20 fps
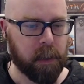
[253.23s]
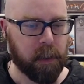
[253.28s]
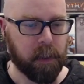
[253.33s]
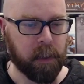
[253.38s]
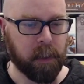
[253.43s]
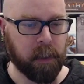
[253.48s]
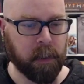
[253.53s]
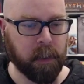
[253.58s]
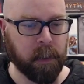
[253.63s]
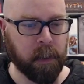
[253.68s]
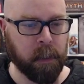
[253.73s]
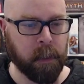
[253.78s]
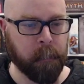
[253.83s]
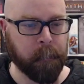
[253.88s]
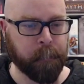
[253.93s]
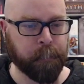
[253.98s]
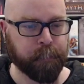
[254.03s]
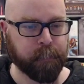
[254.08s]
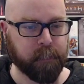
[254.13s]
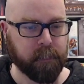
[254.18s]
I
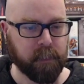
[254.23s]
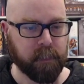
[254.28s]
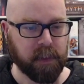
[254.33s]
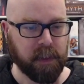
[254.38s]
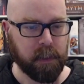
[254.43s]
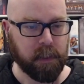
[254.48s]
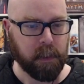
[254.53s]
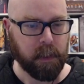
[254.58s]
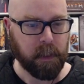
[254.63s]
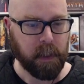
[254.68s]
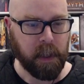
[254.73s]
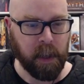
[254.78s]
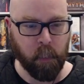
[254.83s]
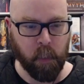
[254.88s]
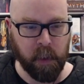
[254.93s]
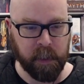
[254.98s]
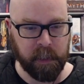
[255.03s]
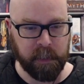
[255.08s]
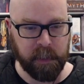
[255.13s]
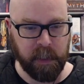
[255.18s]

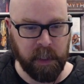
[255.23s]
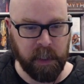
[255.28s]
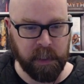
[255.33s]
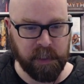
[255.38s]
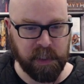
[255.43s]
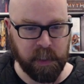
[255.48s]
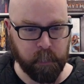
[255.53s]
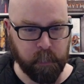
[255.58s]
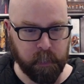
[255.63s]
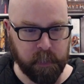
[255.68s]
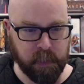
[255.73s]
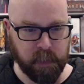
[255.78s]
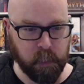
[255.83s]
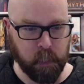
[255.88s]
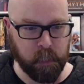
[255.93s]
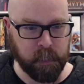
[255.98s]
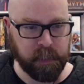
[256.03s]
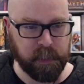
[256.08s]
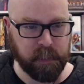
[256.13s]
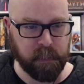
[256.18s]
wanted a separate
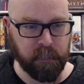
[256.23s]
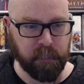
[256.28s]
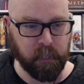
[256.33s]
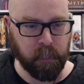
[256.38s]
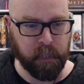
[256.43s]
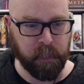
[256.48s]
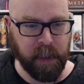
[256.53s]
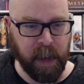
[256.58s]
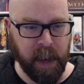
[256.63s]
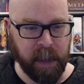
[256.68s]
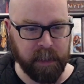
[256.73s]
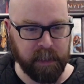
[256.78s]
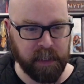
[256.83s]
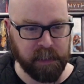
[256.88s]
source for that as